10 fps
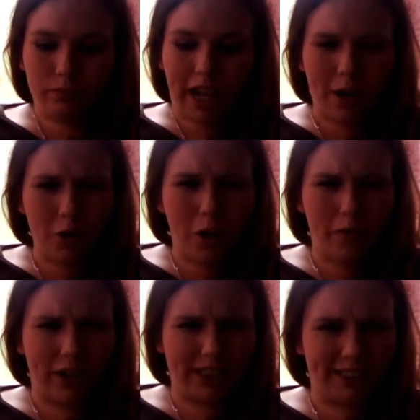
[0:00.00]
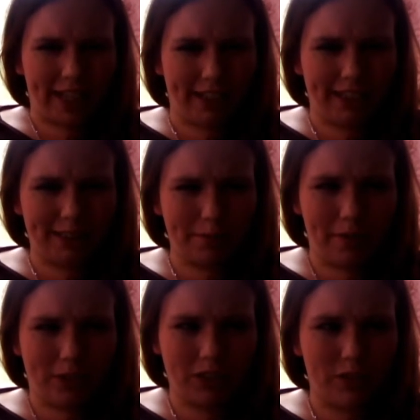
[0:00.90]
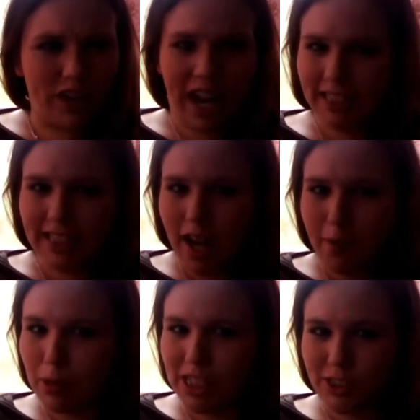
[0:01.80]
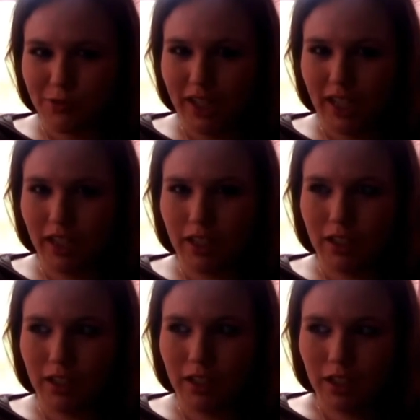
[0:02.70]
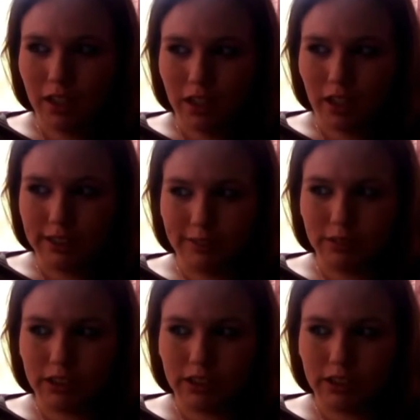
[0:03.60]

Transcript: I don't know if I said this in my first video, I did not breastfeed, because